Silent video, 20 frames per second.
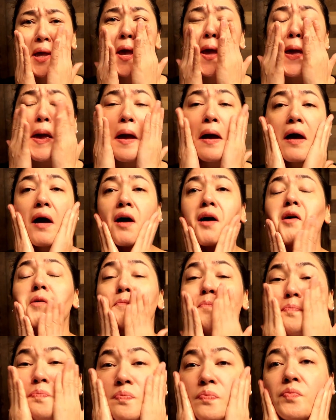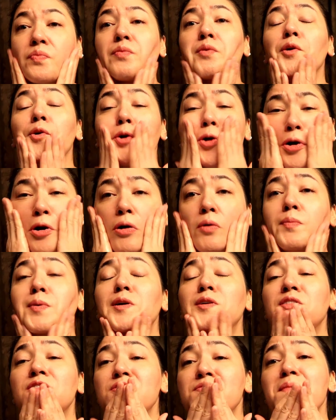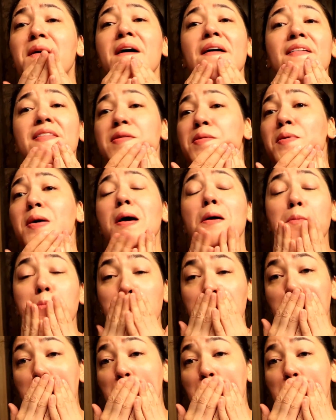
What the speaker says: a herbal smell to it.